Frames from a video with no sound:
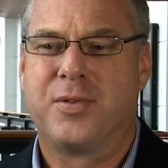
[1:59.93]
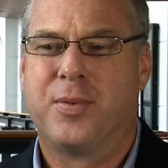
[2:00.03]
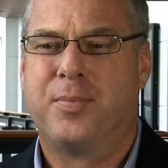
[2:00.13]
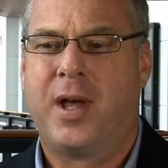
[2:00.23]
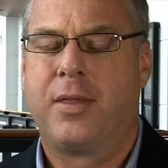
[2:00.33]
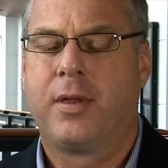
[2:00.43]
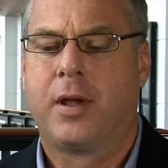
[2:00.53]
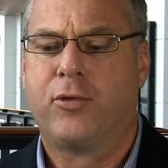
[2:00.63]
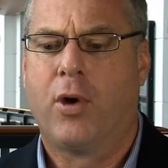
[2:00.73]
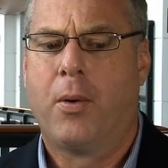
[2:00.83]
It's a bad
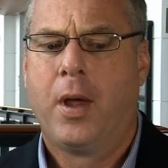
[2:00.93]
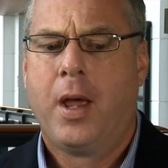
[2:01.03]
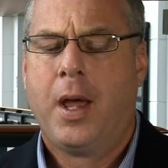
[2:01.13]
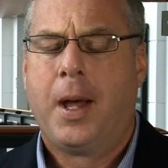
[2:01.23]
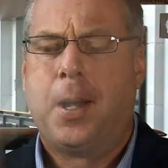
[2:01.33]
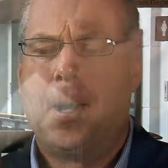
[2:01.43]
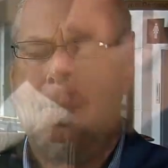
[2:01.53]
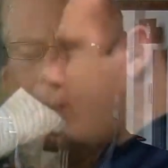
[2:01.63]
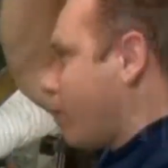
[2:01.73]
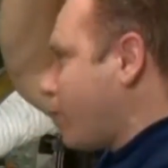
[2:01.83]
thing. So
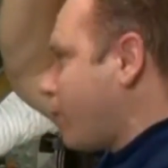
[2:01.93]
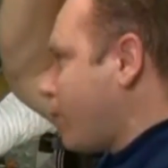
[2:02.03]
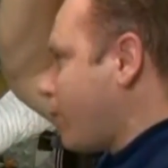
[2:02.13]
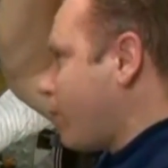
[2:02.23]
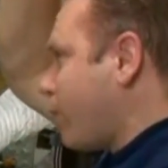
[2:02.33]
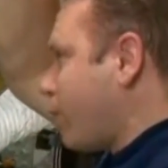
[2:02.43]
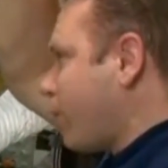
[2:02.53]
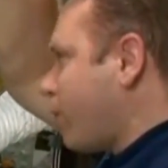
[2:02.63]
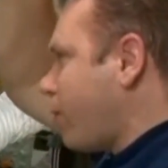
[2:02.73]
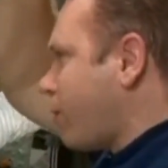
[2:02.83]
um, what
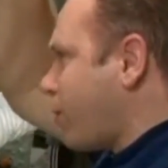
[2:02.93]
happens on